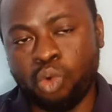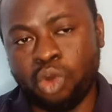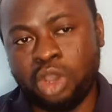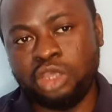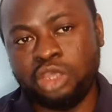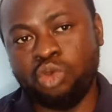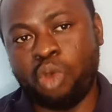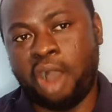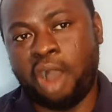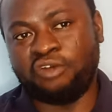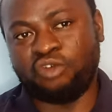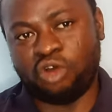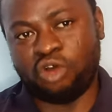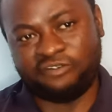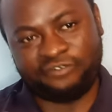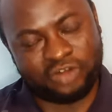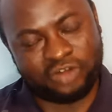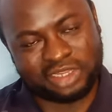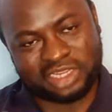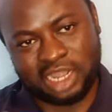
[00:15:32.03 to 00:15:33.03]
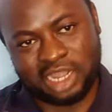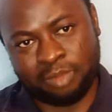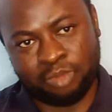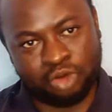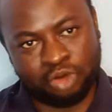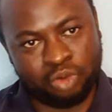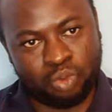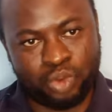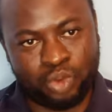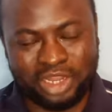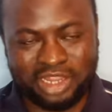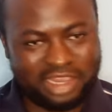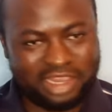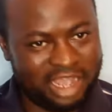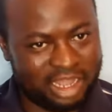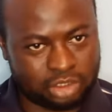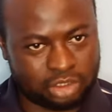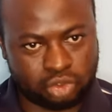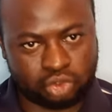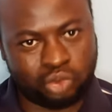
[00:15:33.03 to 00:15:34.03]
When you are comfortable with
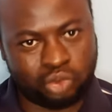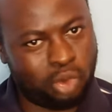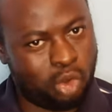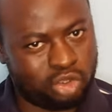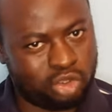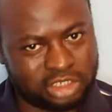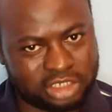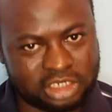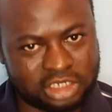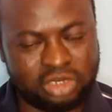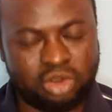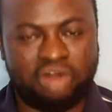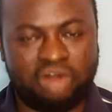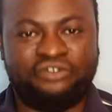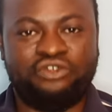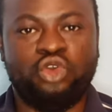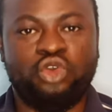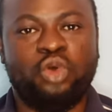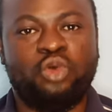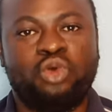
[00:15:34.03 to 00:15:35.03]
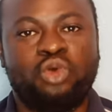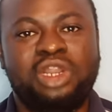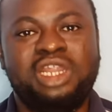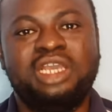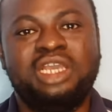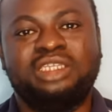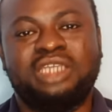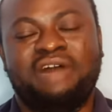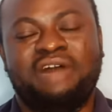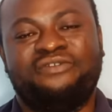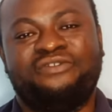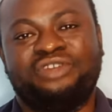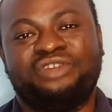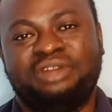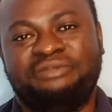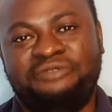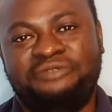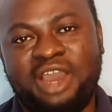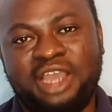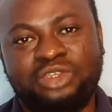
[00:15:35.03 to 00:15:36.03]
that, two or three of your colleagues have
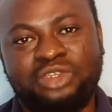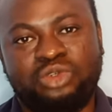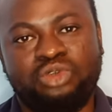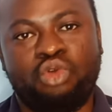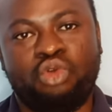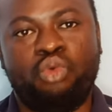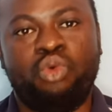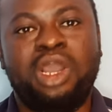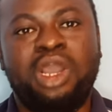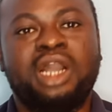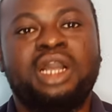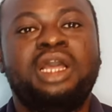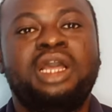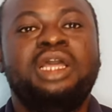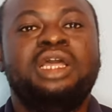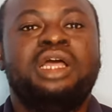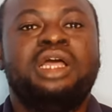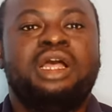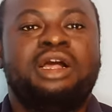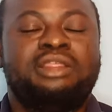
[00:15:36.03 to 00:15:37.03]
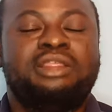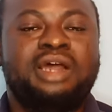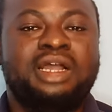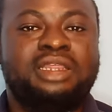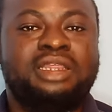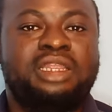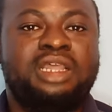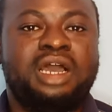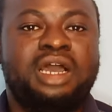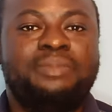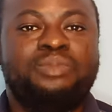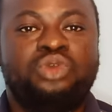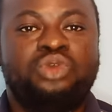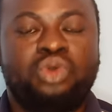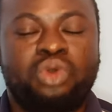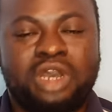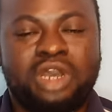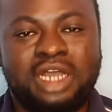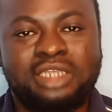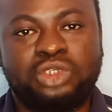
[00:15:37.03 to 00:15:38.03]
revised your work, that
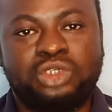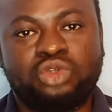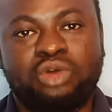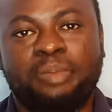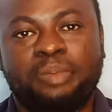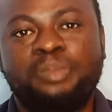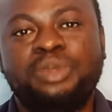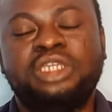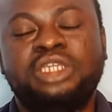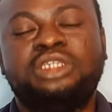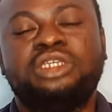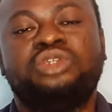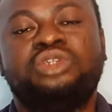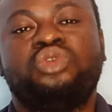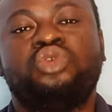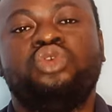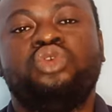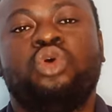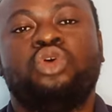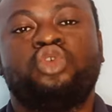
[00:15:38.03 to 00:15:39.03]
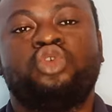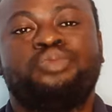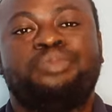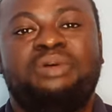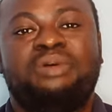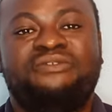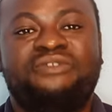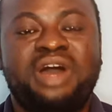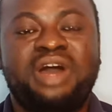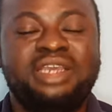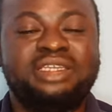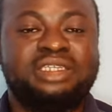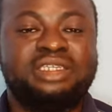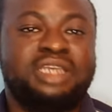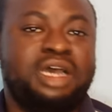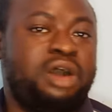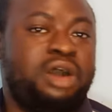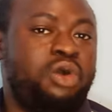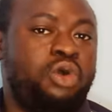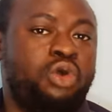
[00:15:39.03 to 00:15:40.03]
time you can submit it to your
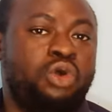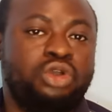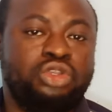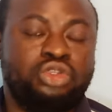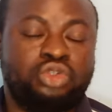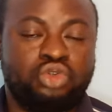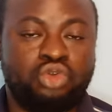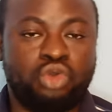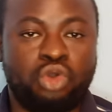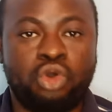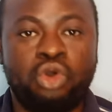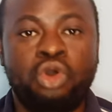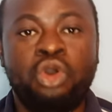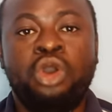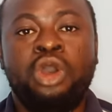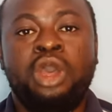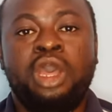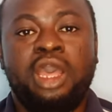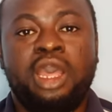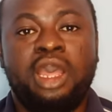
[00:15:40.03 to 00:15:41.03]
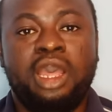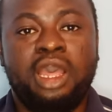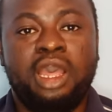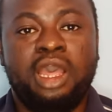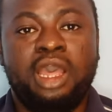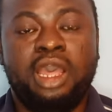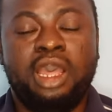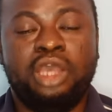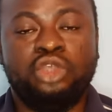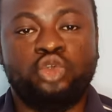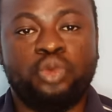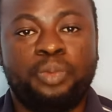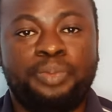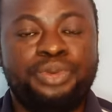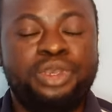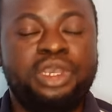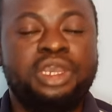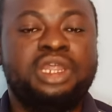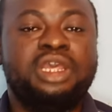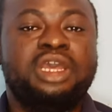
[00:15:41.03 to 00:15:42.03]
supervisor or to your
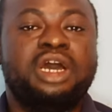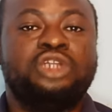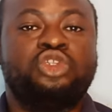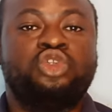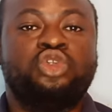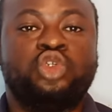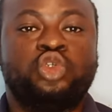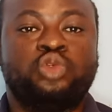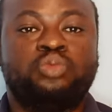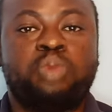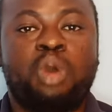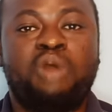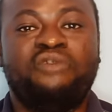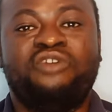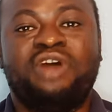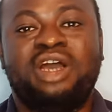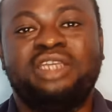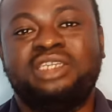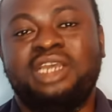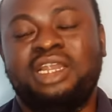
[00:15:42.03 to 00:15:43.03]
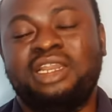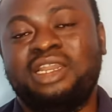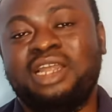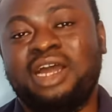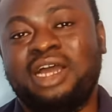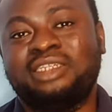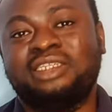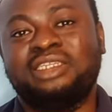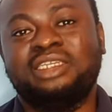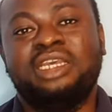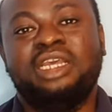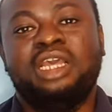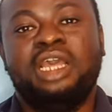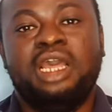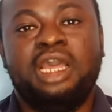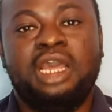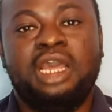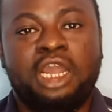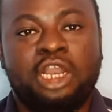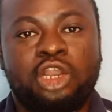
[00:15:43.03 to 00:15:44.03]
superior to supervise, and that
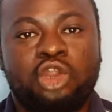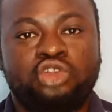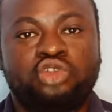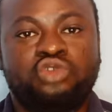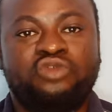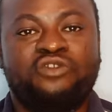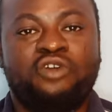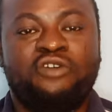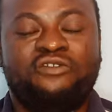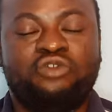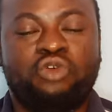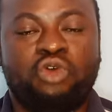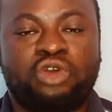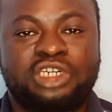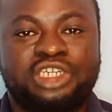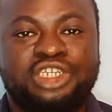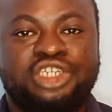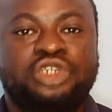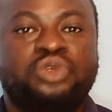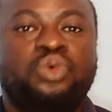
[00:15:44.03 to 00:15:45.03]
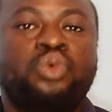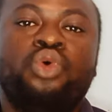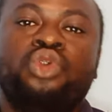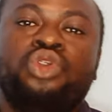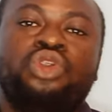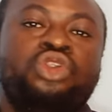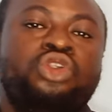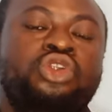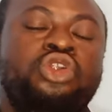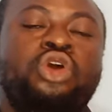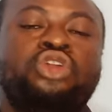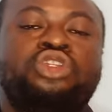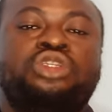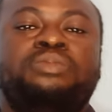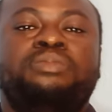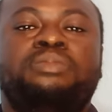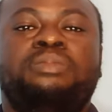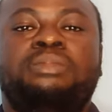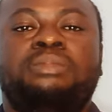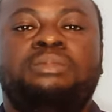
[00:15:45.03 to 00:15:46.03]
a lot of correction will
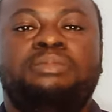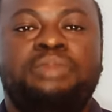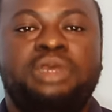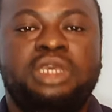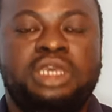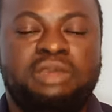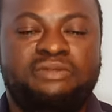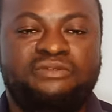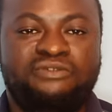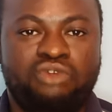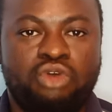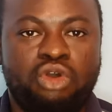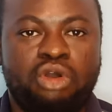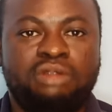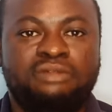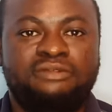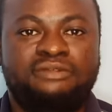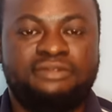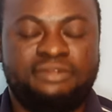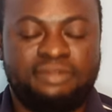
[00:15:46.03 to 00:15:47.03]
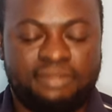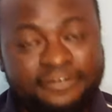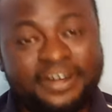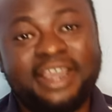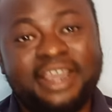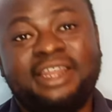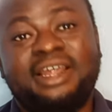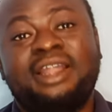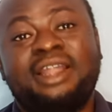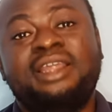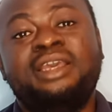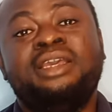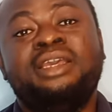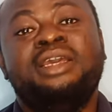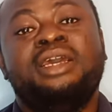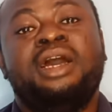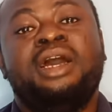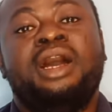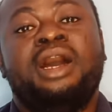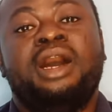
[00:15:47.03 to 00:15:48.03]
not be involved.
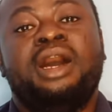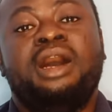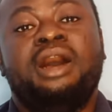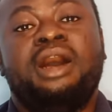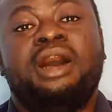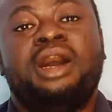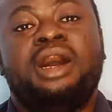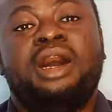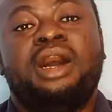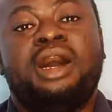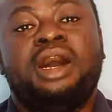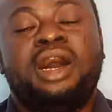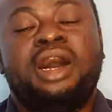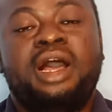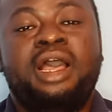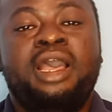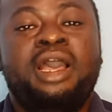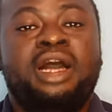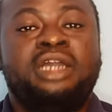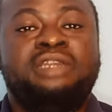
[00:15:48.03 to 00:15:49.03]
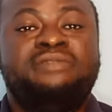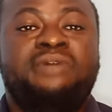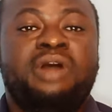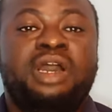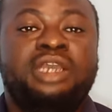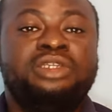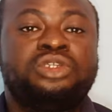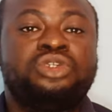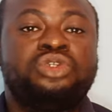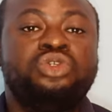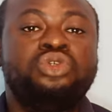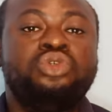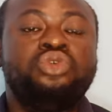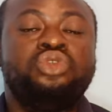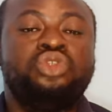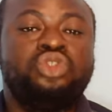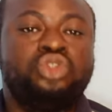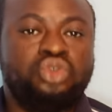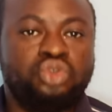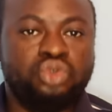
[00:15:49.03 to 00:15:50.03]
Finally, I advise
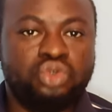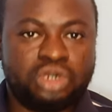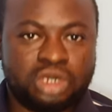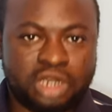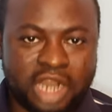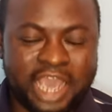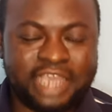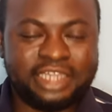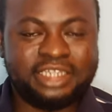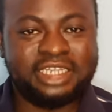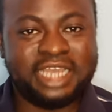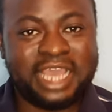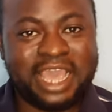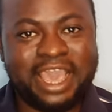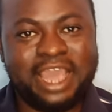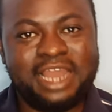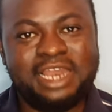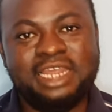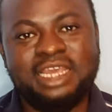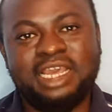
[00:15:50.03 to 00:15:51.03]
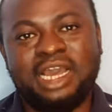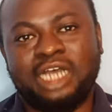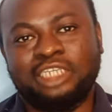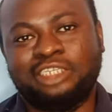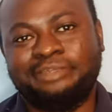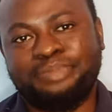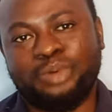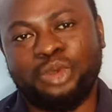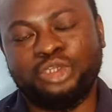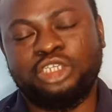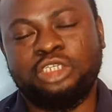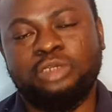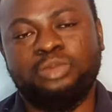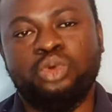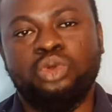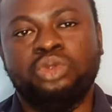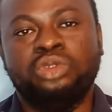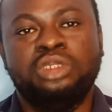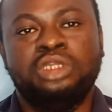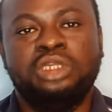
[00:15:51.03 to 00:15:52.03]
you to write early as
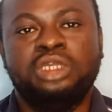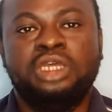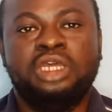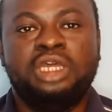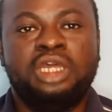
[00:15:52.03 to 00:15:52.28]
possible.